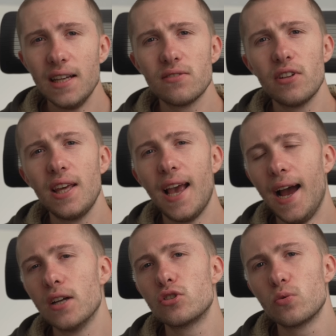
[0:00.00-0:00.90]
As for the
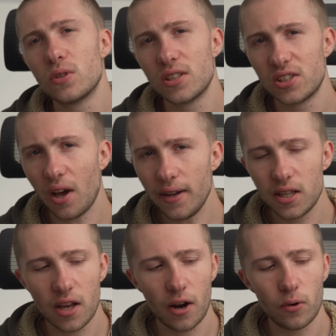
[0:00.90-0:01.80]
actual
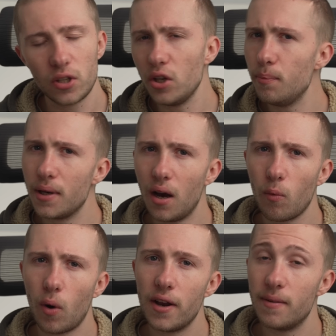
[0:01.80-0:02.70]
design though,
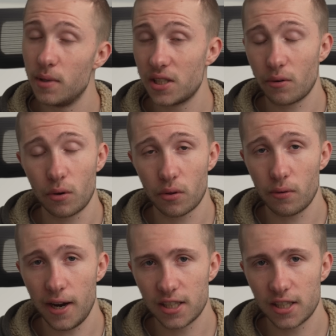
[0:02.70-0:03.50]
QPR1 and Material 3